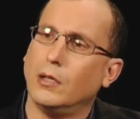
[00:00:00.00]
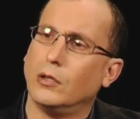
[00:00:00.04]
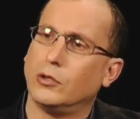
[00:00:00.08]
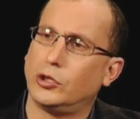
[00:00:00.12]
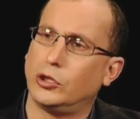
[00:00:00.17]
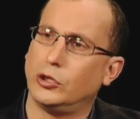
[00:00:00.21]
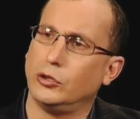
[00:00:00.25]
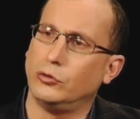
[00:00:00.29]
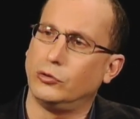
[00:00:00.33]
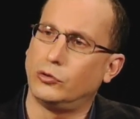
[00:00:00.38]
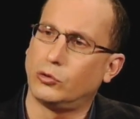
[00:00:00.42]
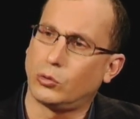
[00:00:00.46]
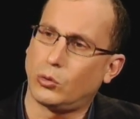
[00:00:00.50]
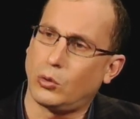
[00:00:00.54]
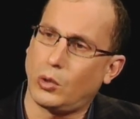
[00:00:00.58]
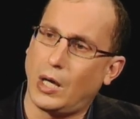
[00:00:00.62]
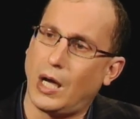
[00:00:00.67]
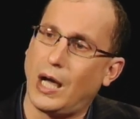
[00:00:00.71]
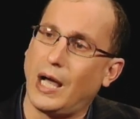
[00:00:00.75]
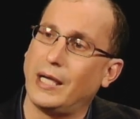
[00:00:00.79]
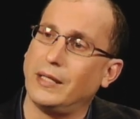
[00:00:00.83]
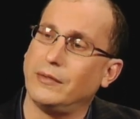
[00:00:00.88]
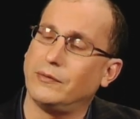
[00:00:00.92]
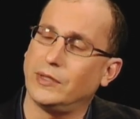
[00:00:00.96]
to
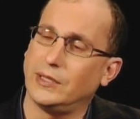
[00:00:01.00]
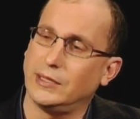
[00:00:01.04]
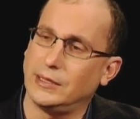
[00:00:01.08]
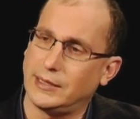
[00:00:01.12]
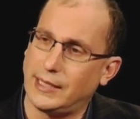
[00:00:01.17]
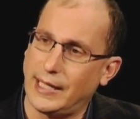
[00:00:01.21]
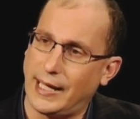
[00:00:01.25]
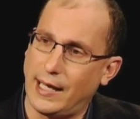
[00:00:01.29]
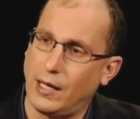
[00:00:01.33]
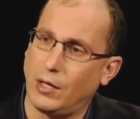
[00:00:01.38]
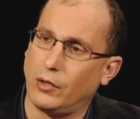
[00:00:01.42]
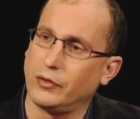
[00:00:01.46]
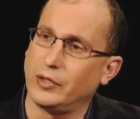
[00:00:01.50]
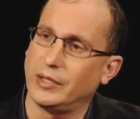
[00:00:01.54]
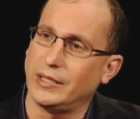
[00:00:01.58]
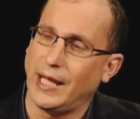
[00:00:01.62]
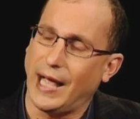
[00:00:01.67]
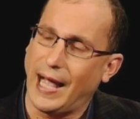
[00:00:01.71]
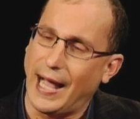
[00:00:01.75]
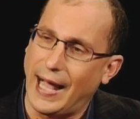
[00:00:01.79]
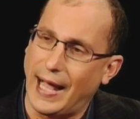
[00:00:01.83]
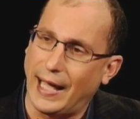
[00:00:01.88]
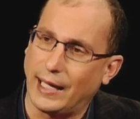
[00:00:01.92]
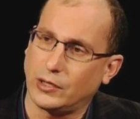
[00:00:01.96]
driving down the
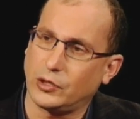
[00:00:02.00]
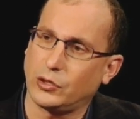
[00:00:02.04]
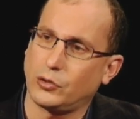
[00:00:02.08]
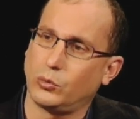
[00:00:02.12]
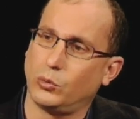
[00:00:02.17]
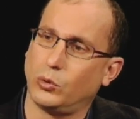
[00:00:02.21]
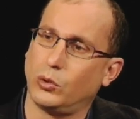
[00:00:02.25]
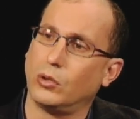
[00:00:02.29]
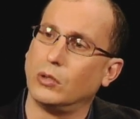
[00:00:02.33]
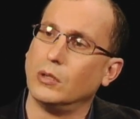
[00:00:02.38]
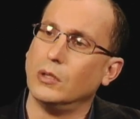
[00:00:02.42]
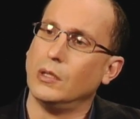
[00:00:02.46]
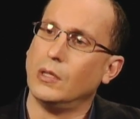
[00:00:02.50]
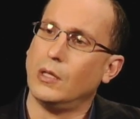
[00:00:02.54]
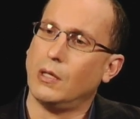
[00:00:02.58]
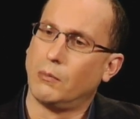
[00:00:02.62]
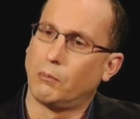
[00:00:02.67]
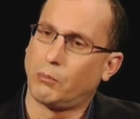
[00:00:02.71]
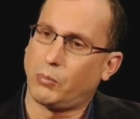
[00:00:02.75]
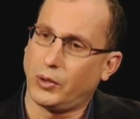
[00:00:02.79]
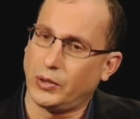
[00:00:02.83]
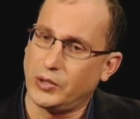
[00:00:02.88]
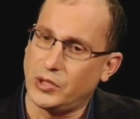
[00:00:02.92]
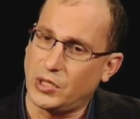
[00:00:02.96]
actual
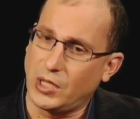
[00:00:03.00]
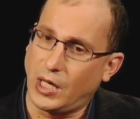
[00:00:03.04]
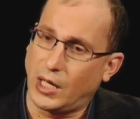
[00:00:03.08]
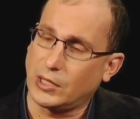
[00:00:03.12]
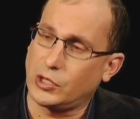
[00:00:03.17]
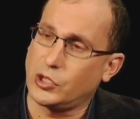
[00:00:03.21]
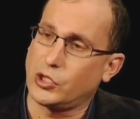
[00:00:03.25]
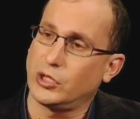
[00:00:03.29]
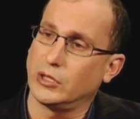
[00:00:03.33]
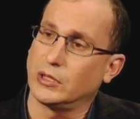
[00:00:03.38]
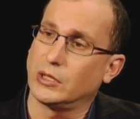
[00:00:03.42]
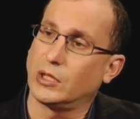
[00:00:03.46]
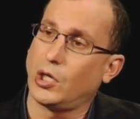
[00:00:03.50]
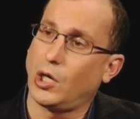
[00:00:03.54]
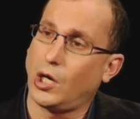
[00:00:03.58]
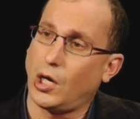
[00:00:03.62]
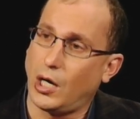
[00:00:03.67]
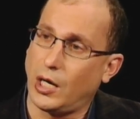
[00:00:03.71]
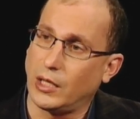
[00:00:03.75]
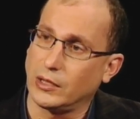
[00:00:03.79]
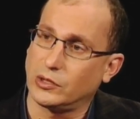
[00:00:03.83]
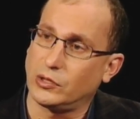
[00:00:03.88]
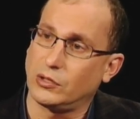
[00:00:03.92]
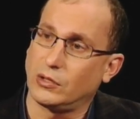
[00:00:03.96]
production
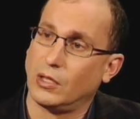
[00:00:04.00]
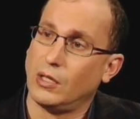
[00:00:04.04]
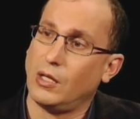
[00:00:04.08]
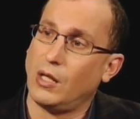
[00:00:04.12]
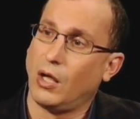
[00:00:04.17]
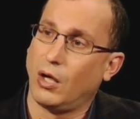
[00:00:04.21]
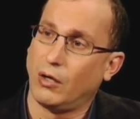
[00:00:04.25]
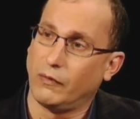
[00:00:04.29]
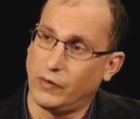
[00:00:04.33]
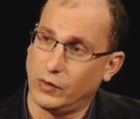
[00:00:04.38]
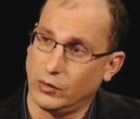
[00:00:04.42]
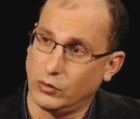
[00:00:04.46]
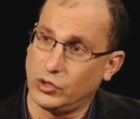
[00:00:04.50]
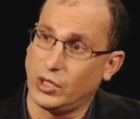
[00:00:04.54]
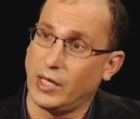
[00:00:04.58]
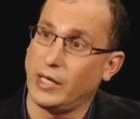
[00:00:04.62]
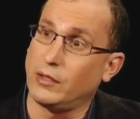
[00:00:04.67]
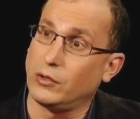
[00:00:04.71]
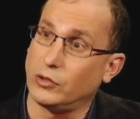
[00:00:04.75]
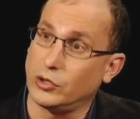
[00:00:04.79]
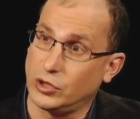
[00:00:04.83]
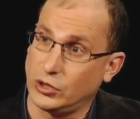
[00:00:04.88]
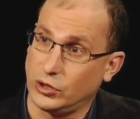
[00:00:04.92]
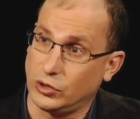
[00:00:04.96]
costs of those
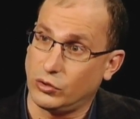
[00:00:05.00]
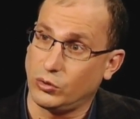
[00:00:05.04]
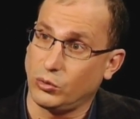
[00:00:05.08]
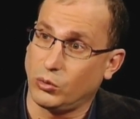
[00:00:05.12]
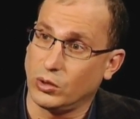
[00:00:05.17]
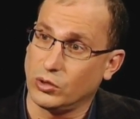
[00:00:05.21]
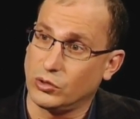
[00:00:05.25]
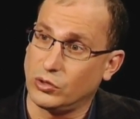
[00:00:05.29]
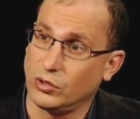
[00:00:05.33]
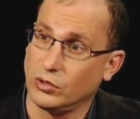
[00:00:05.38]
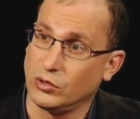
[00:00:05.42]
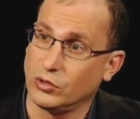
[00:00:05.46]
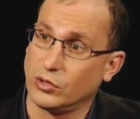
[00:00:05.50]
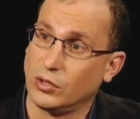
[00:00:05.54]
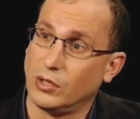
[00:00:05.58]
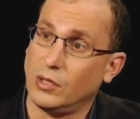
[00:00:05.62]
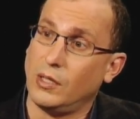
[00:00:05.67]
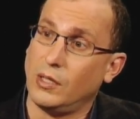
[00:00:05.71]
energy sources.